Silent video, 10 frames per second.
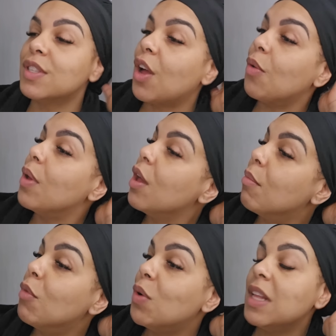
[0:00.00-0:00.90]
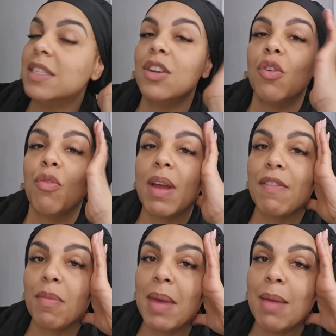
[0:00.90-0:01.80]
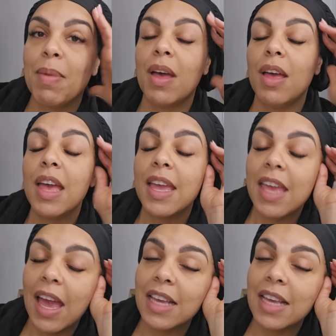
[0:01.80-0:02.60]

So mornings are not great for me, but yeah,